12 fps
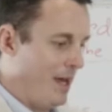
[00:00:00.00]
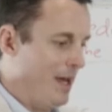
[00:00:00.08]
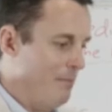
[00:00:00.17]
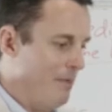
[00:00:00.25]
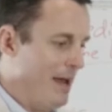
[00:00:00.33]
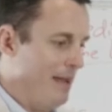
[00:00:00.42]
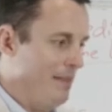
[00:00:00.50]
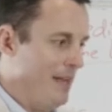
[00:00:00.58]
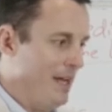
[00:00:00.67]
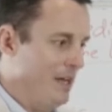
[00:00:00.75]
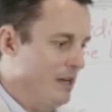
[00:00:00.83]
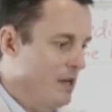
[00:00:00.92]
um, and
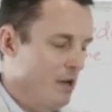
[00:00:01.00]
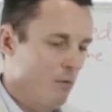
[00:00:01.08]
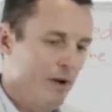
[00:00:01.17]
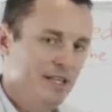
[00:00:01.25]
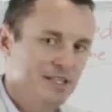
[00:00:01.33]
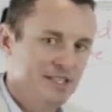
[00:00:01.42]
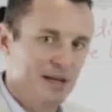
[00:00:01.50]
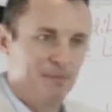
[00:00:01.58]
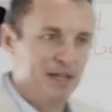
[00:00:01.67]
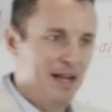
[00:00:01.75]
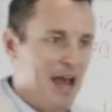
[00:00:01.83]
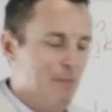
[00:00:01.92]
then when
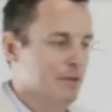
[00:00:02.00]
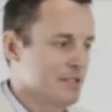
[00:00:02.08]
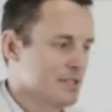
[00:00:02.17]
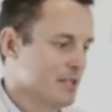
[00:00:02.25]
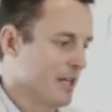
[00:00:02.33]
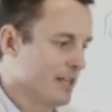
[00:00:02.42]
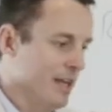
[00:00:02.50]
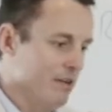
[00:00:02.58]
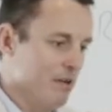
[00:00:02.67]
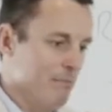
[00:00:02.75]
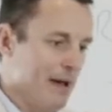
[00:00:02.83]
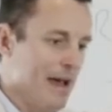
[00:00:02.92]
something happens, like they're
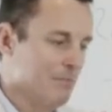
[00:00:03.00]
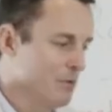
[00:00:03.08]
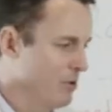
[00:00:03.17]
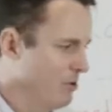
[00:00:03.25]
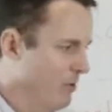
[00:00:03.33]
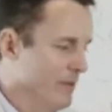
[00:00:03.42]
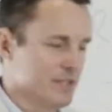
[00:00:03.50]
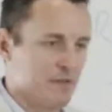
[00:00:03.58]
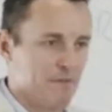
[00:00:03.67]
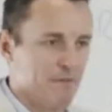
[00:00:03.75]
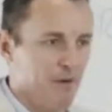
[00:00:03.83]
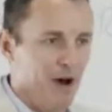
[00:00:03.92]
in a bad mood or there's a
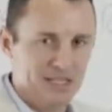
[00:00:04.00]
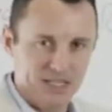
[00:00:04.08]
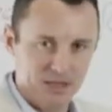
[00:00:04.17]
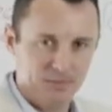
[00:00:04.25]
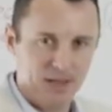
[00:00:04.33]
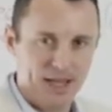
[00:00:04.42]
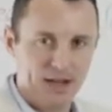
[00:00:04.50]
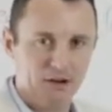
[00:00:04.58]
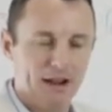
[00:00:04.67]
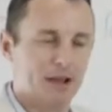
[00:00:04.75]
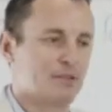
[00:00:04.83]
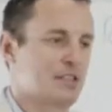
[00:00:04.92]
fight in the
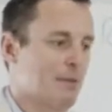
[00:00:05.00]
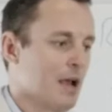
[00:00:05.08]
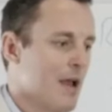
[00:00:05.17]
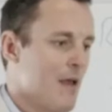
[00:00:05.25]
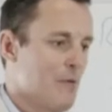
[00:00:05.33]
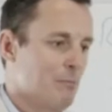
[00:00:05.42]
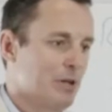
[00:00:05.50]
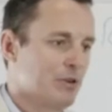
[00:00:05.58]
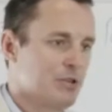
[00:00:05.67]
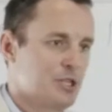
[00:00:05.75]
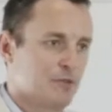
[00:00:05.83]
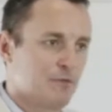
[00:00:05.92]
playground or something,
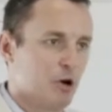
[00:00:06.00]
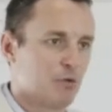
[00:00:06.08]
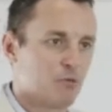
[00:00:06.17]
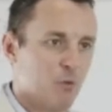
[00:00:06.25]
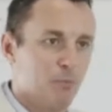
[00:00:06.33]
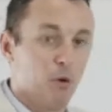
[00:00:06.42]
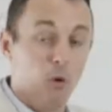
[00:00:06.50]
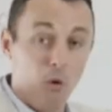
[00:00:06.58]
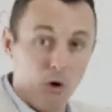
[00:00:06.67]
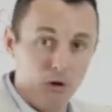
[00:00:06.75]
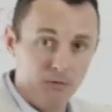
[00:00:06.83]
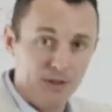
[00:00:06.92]
because you've got a
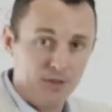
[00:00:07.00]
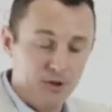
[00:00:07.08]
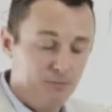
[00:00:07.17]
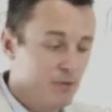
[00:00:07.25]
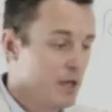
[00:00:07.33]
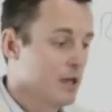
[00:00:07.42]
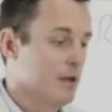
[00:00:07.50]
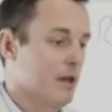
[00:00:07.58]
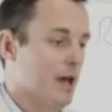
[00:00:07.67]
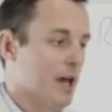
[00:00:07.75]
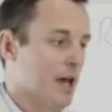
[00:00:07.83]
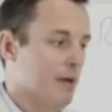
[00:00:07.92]
rapport with them,
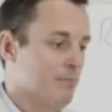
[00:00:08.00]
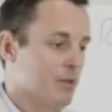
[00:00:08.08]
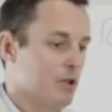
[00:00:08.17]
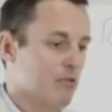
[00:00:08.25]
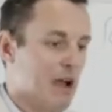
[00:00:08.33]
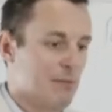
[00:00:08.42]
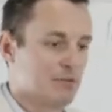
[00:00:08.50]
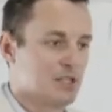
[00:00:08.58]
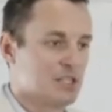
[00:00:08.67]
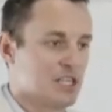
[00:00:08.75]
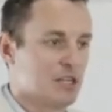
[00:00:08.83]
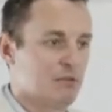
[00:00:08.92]
um, you're able to
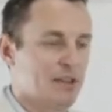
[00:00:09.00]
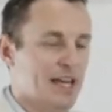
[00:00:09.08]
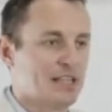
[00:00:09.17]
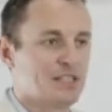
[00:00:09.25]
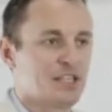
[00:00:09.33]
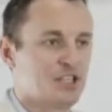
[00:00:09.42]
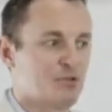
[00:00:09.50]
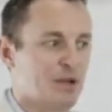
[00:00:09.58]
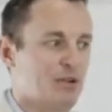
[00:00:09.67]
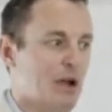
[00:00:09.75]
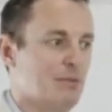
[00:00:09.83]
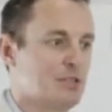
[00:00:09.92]
deal with that
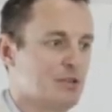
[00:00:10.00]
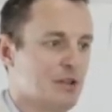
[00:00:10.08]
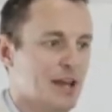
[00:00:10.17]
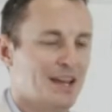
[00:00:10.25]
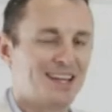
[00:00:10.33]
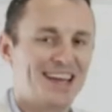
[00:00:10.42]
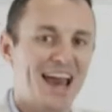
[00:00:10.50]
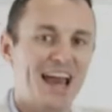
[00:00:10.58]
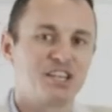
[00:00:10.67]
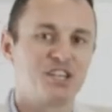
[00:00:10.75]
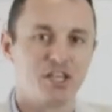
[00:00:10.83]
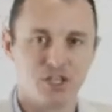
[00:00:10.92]
situation. You're able to
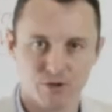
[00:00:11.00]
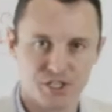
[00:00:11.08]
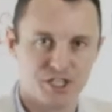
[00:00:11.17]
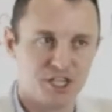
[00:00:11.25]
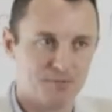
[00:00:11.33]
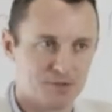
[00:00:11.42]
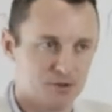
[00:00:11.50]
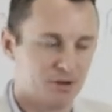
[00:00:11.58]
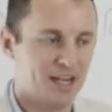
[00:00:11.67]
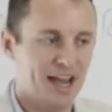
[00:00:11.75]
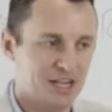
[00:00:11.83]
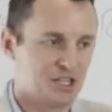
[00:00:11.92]
cash in your chips or
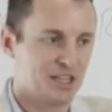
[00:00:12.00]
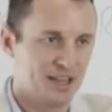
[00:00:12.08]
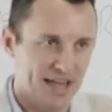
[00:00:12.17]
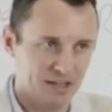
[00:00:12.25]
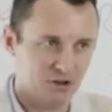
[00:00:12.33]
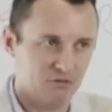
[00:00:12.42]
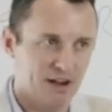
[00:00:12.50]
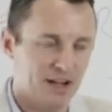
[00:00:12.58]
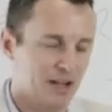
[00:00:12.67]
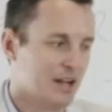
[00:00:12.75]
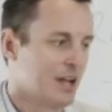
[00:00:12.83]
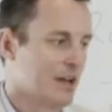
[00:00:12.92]
cash in that
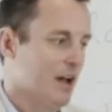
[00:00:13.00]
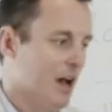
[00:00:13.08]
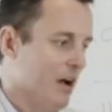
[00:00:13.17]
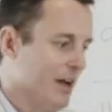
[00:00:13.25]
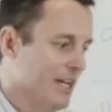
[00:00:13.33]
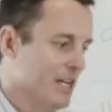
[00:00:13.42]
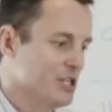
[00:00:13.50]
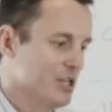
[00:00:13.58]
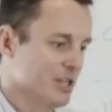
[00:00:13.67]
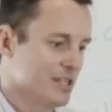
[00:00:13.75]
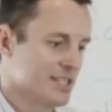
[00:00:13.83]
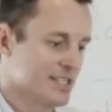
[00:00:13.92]
credit, uh, I guess you
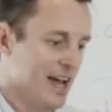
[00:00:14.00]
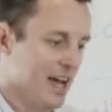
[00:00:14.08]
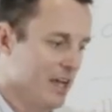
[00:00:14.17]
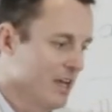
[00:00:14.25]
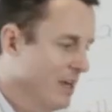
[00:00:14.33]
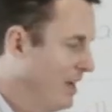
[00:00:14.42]
can say.